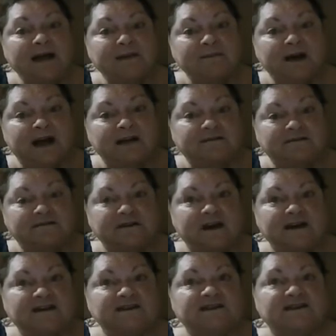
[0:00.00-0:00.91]
my
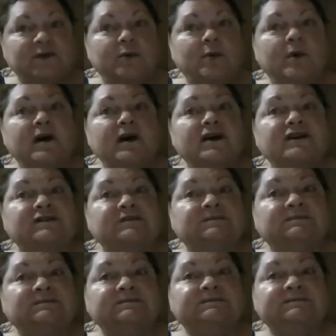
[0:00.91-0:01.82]
front door,
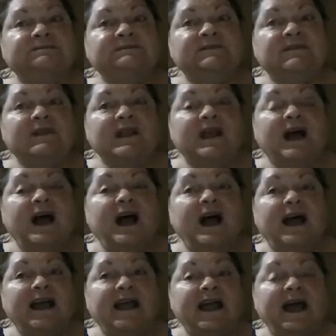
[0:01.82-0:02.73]

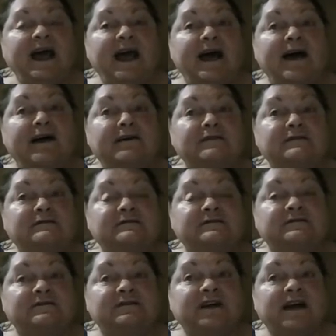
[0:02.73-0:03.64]
I
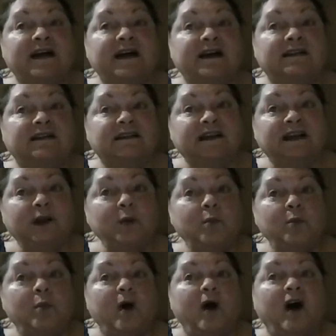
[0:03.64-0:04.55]
have a little
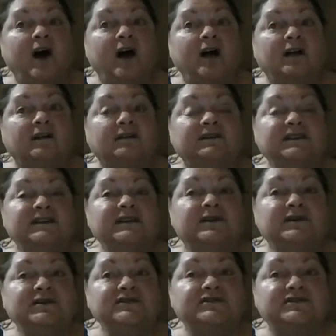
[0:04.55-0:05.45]
wall, you
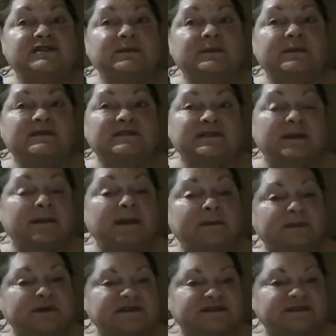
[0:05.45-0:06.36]
know, usually where somebody
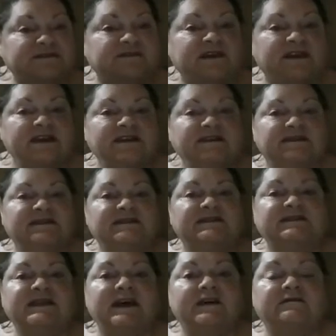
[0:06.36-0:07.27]
puts their keys and
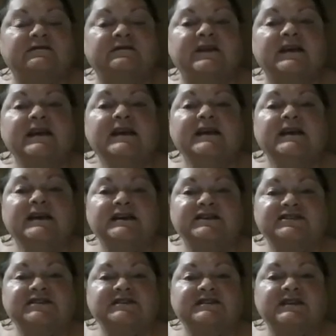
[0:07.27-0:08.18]
stuff.
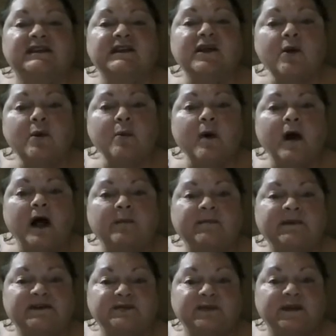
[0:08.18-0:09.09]
It's just a little wall
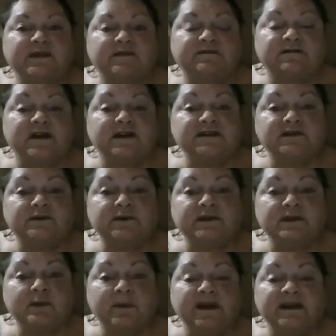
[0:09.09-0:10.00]
between the front door
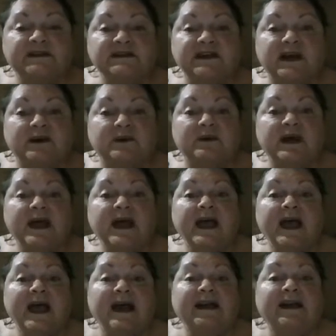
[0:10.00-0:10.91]
and the window,
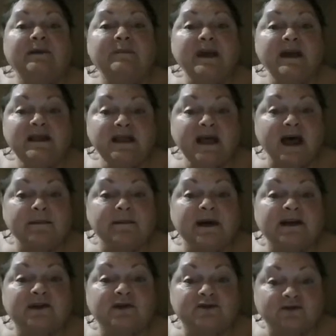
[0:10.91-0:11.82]
and I made that
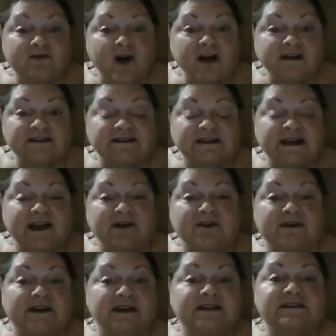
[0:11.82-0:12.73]
my cross
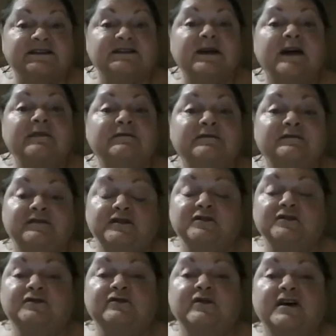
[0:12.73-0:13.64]
area, so I have a
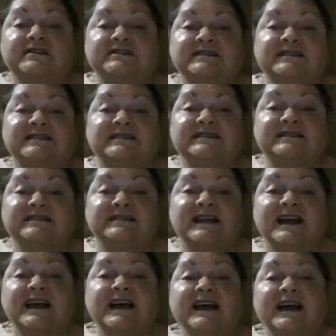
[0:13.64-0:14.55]
few crosses
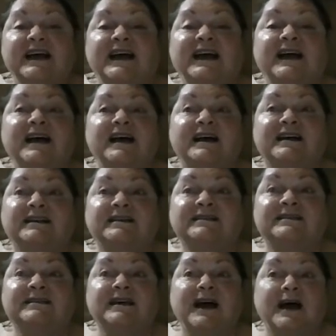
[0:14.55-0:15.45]

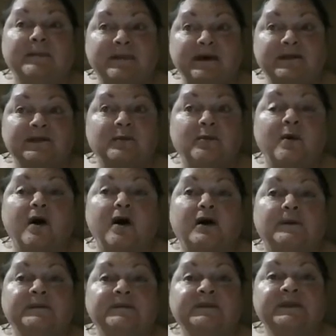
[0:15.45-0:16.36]
up on the
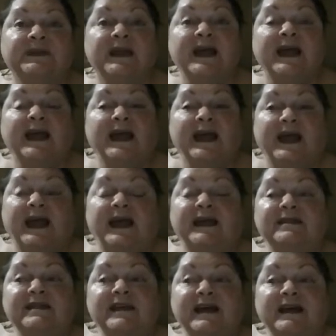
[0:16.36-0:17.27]
wall.
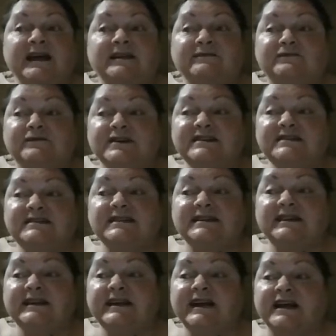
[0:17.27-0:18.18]
And then
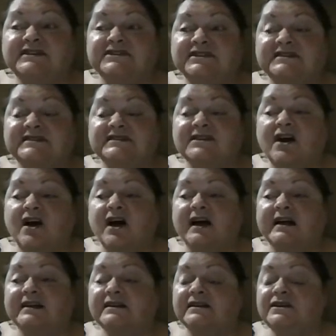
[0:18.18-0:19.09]
recently I just
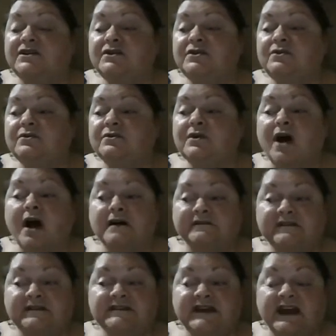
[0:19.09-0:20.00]
got new
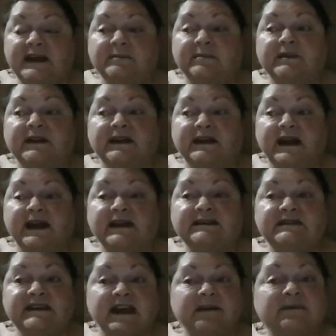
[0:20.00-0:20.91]
coffee table and
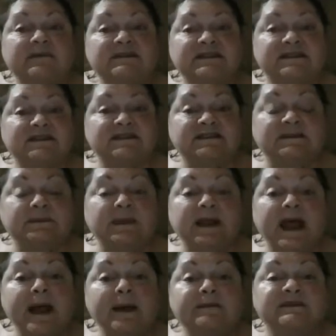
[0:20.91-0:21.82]
end tables and some
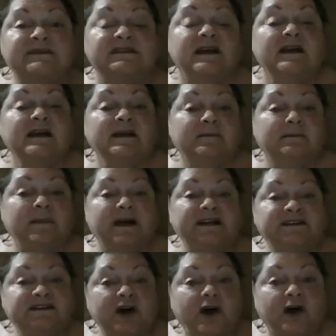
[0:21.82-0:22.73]
lamps.
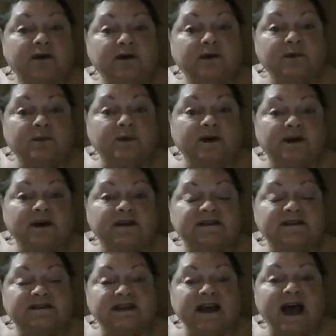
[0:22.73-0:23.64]
My daughter
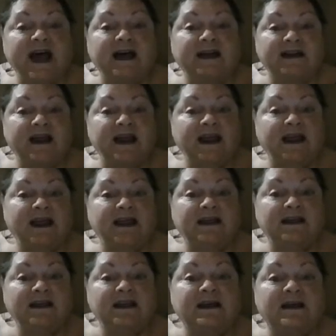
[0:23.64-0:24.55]
works at
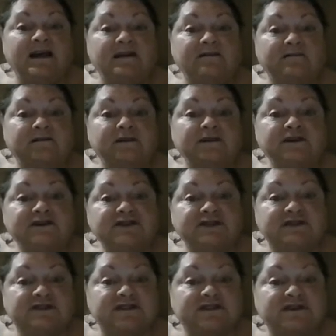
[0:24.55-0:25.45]
a
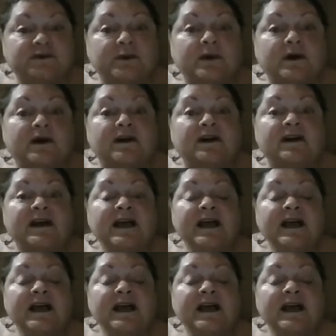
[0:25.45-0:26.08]
furniture store,